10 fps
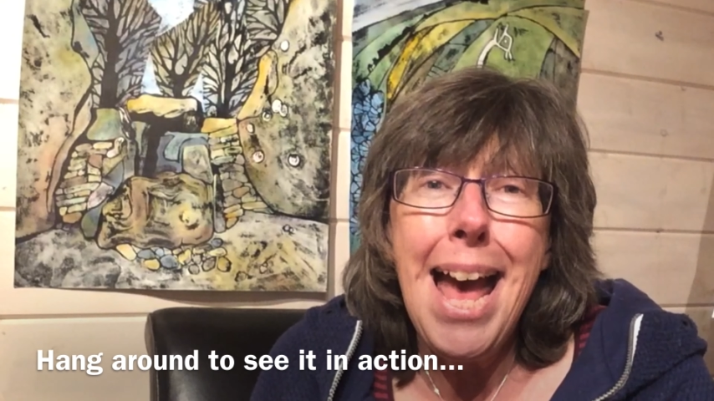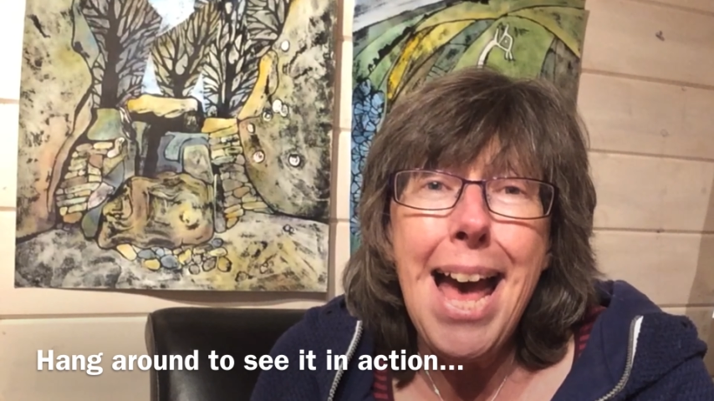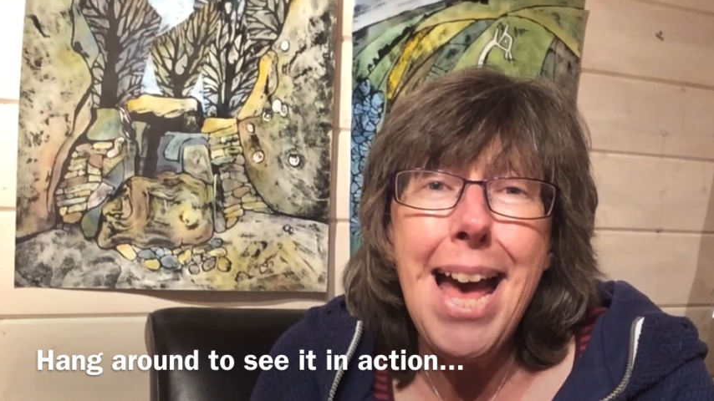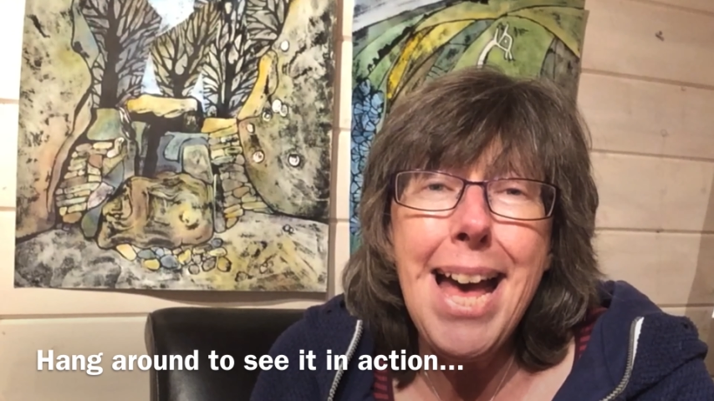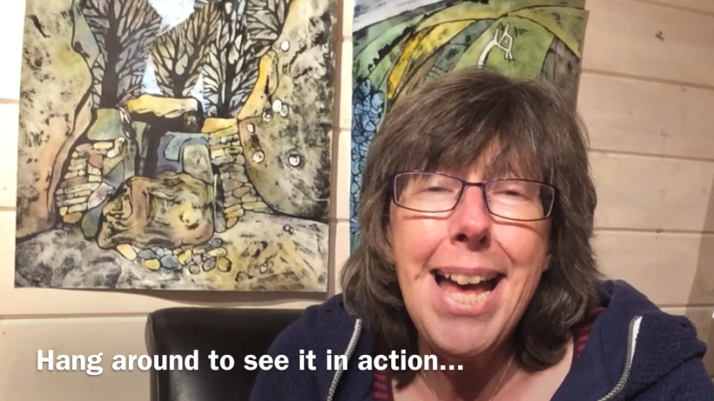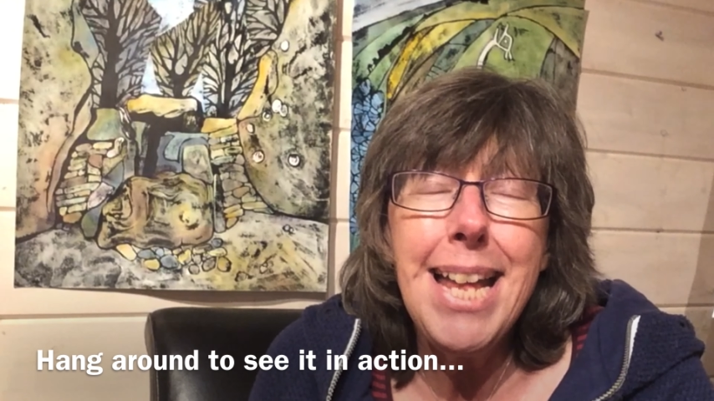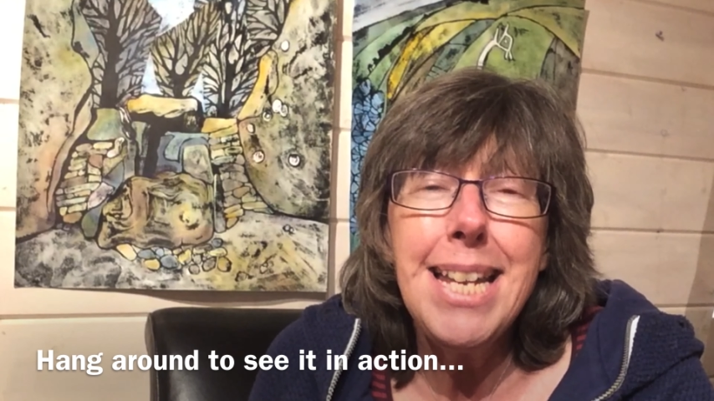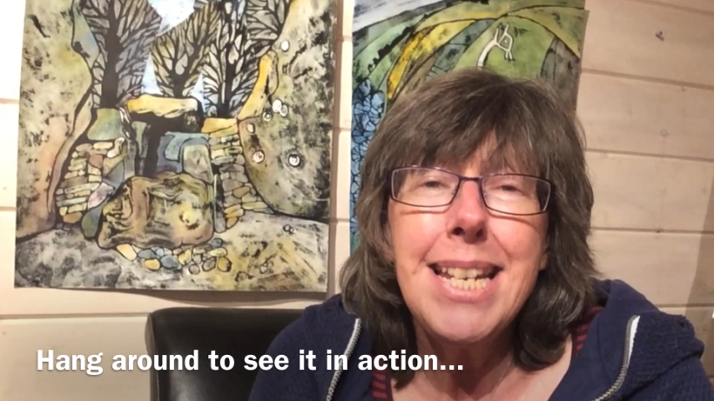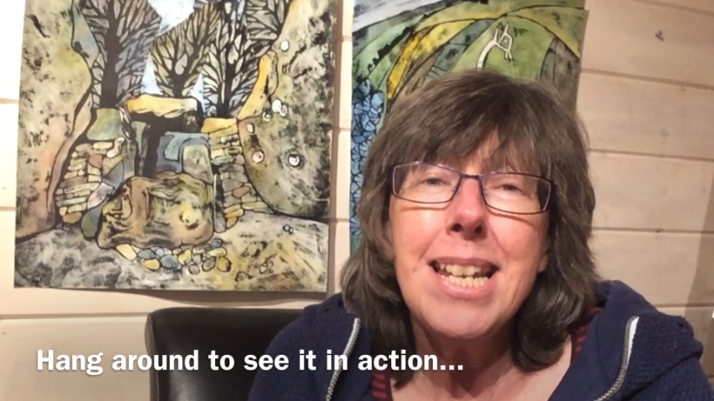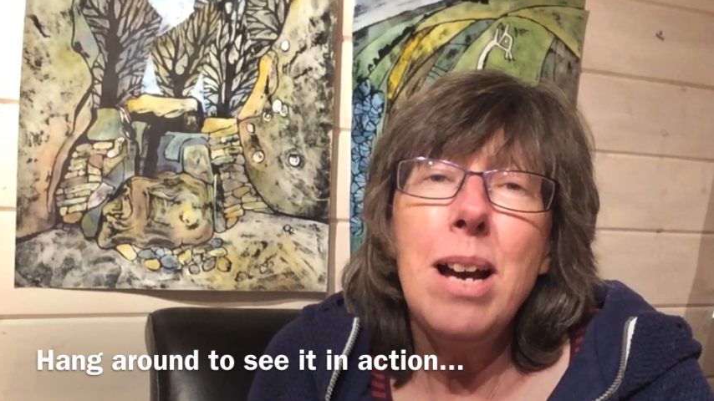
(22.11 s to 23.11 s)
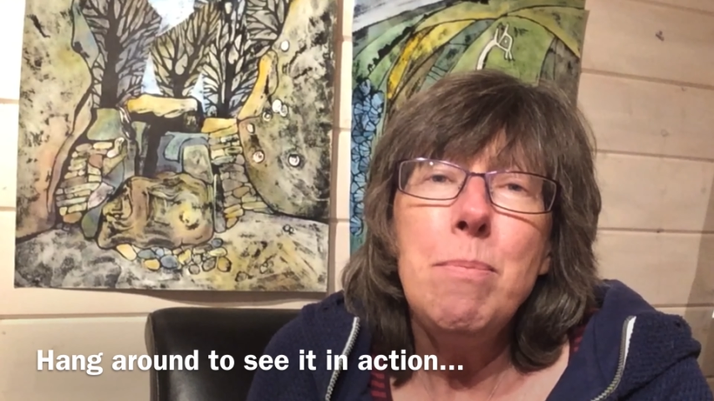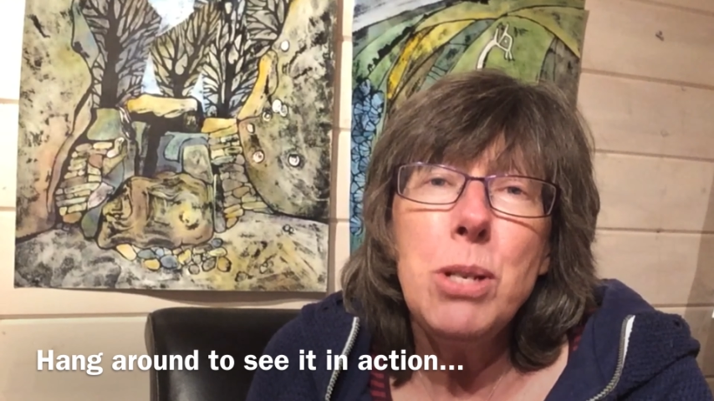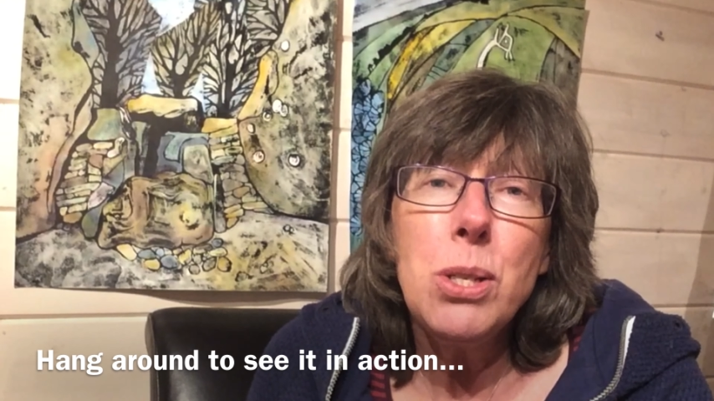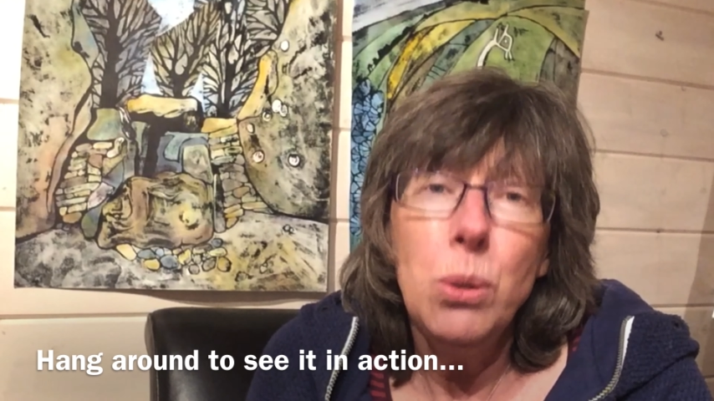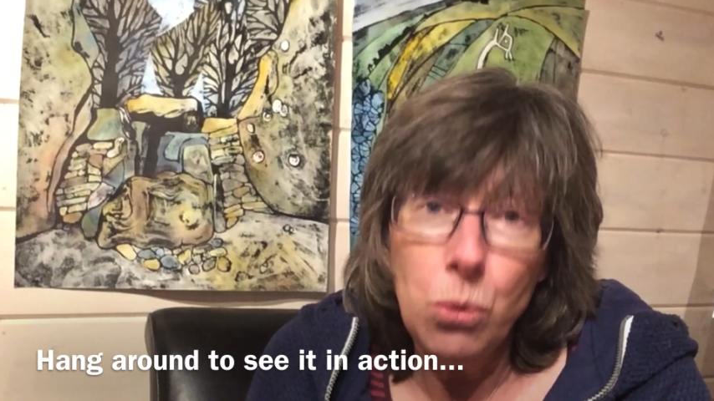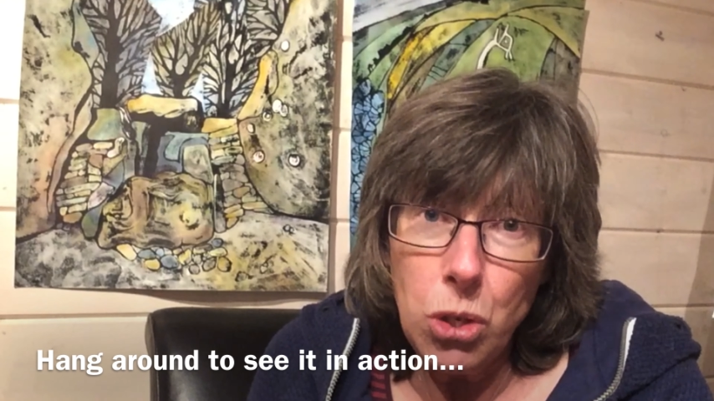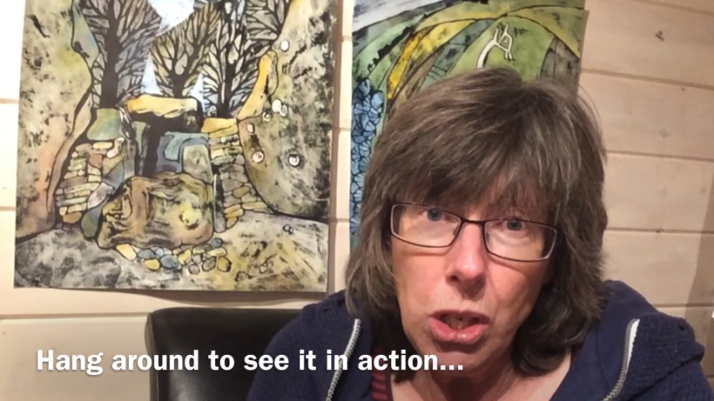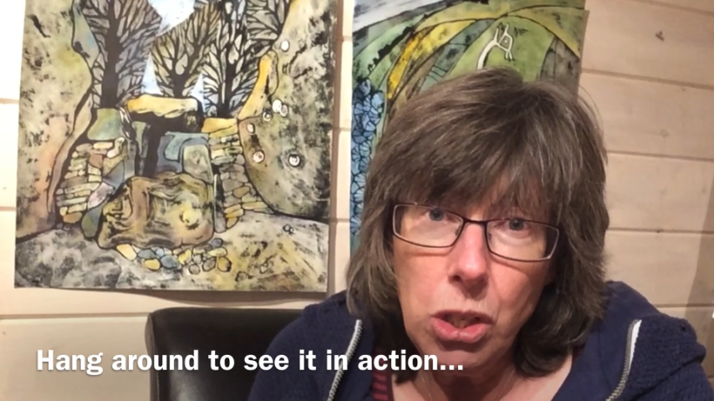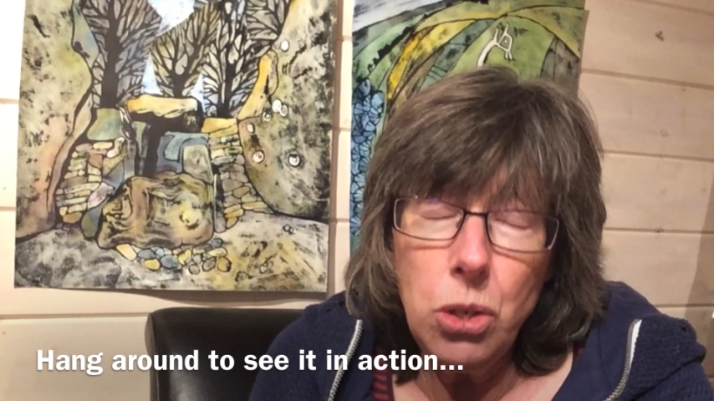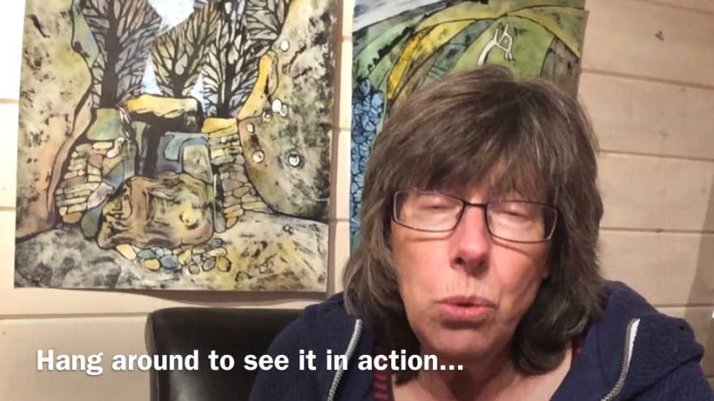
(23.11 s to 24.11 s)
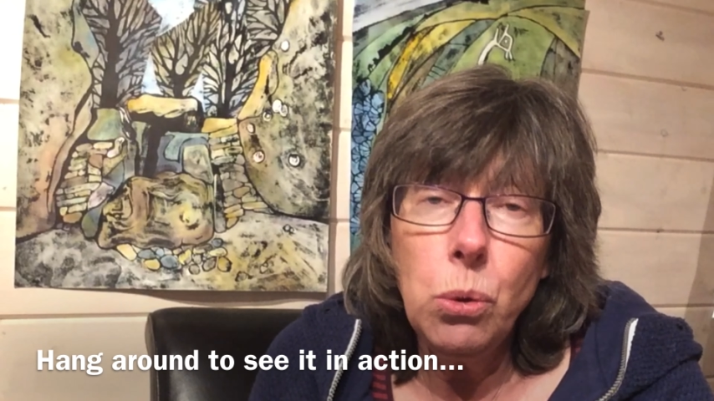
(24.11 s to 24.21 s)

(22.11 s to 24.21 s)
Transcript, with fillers: and I'm just launching a new